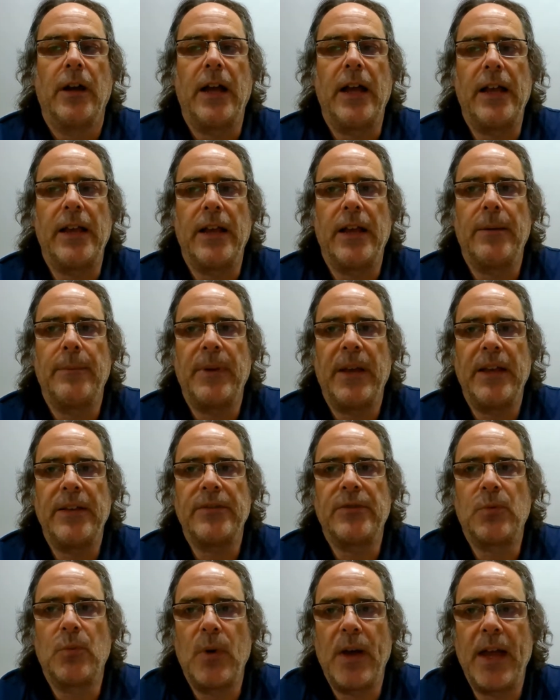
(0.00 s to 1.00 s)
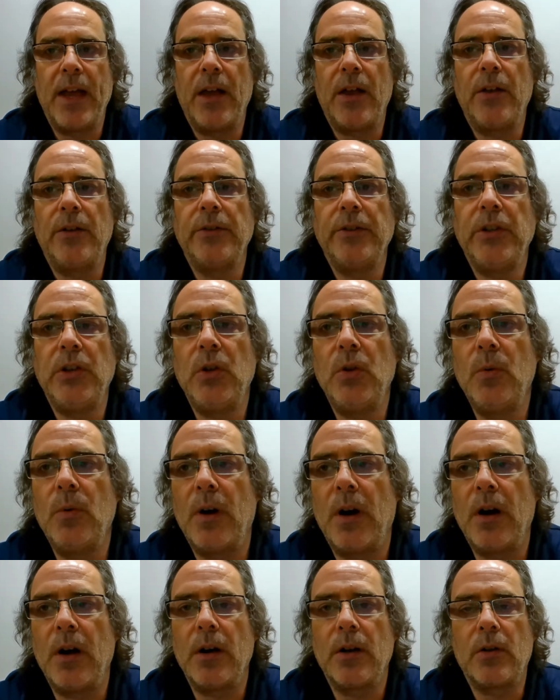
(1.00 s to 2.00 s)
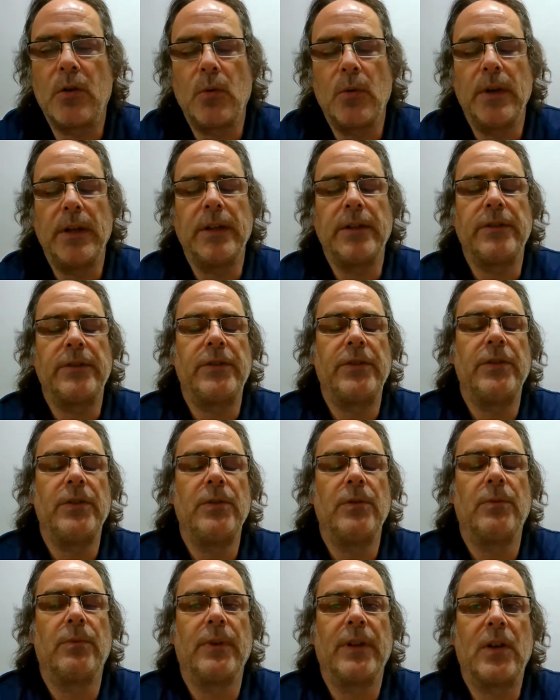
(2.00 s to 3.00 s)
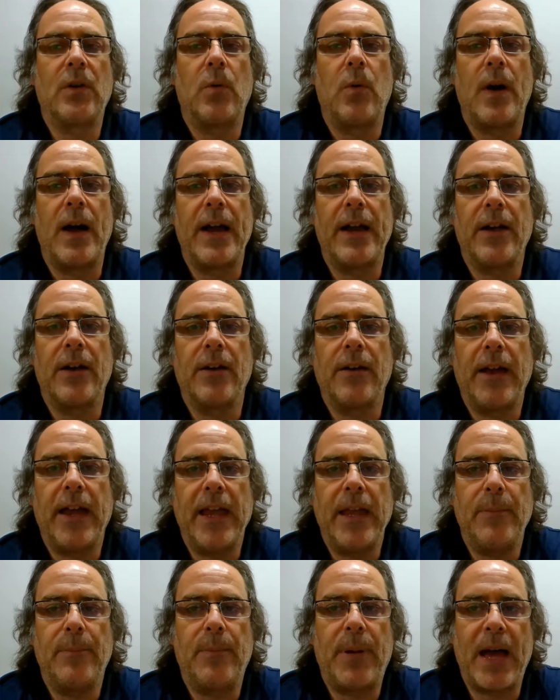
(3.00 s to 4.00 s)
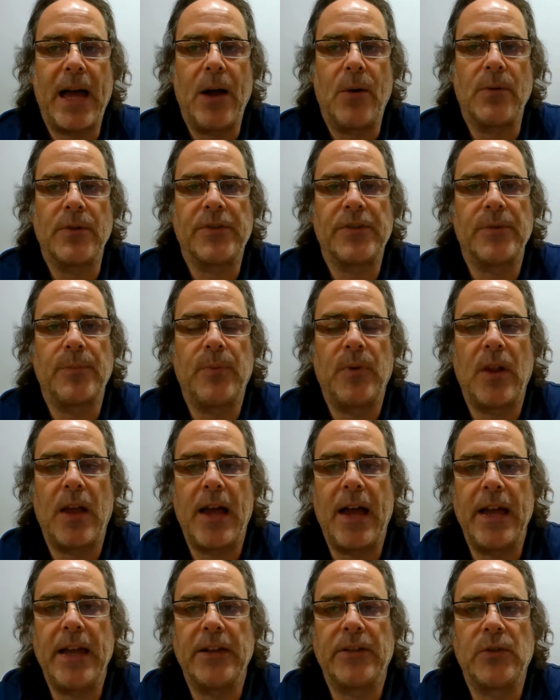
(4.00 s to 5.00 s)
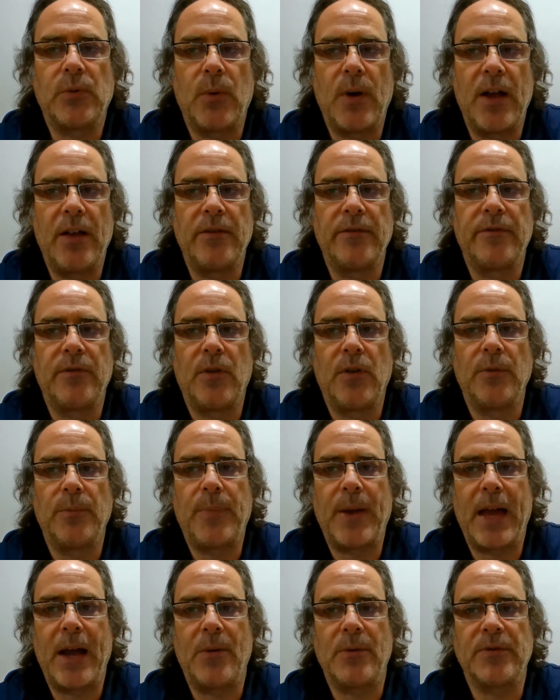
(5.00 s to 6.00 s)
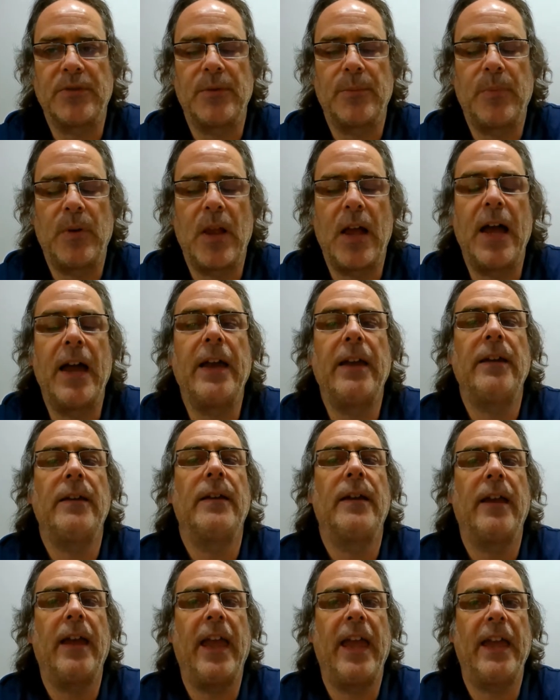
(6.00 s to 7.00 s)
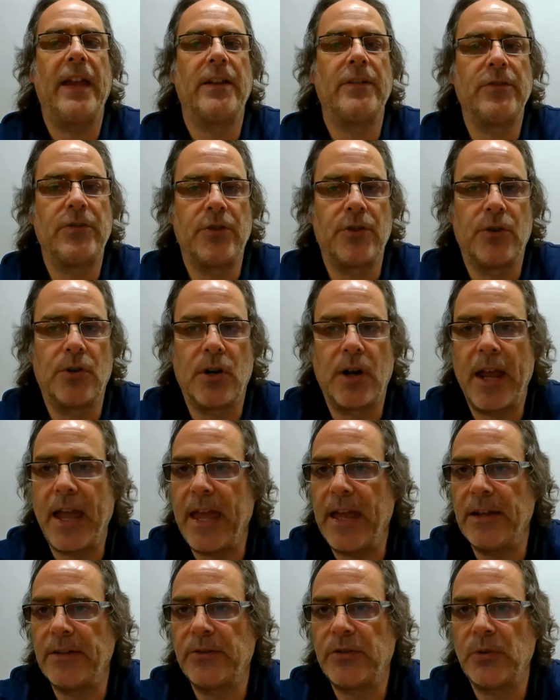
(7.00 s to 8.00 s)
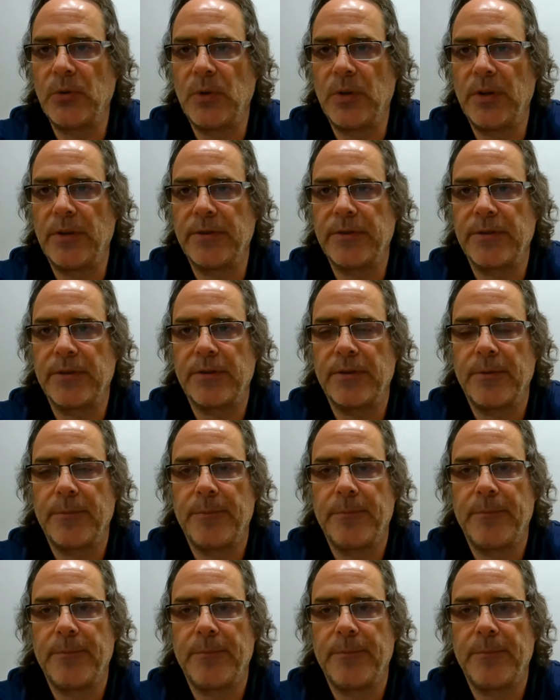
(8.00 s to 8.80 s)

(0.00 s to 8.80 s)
As well, you are going to require a power supply, a 12-volt power supply, and your hand tools.